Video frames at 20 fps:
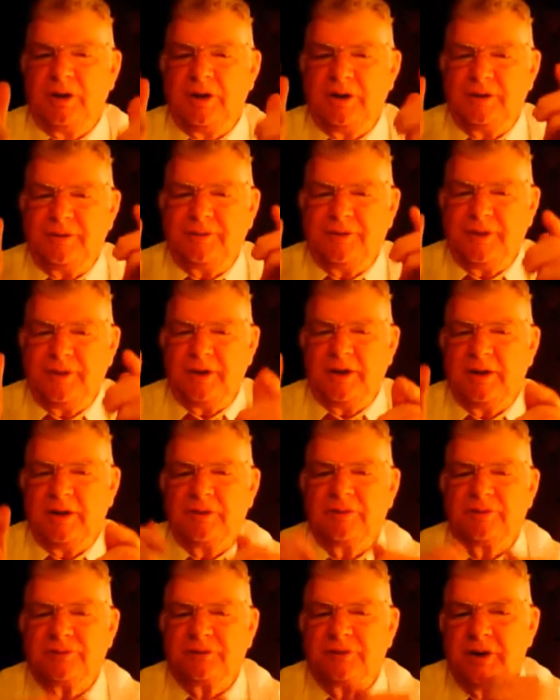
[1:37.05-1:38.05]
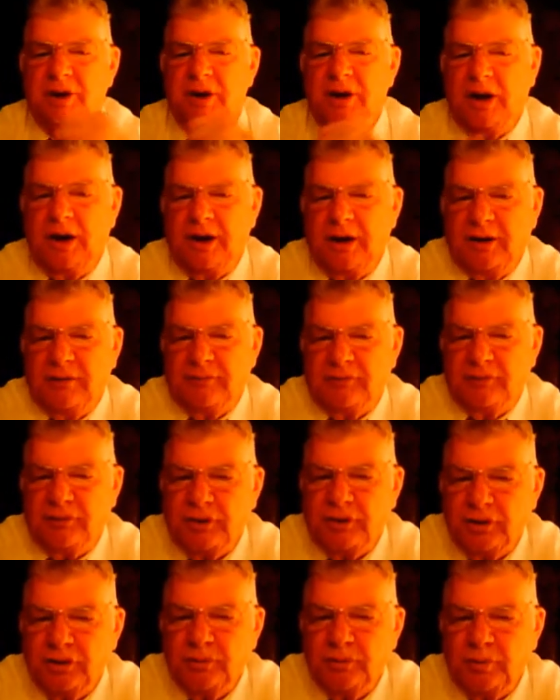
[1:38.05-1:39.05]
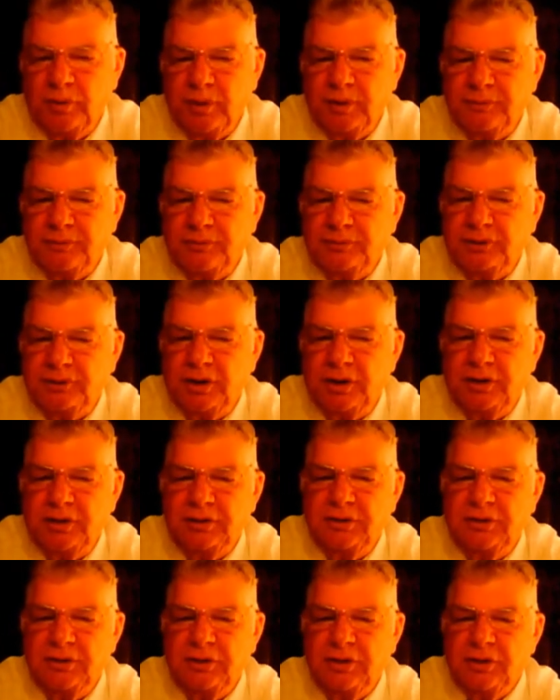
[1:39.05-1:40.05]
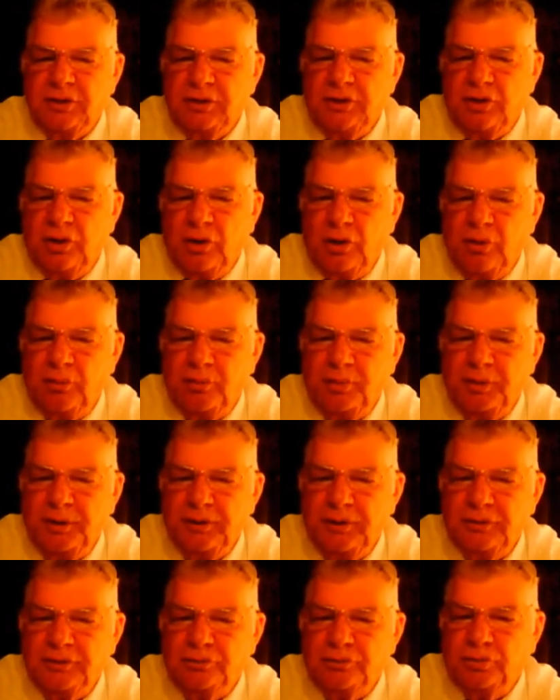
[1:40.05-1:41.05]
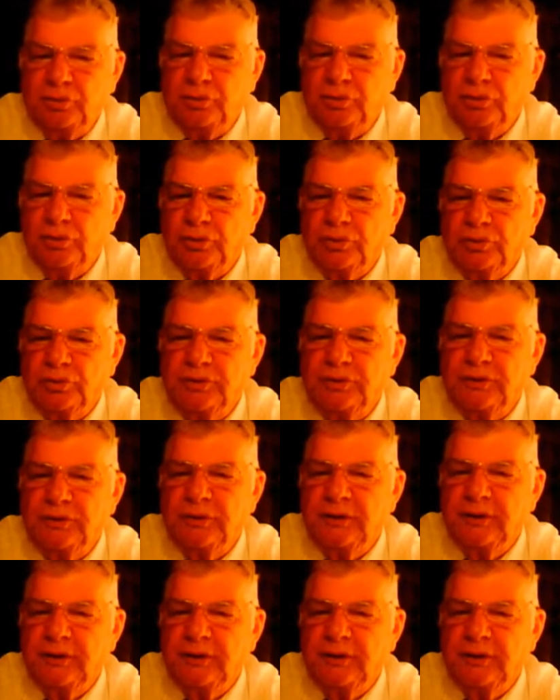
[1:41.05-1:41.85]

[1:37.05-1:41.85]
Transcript: Anything else? I have another website called Peter's World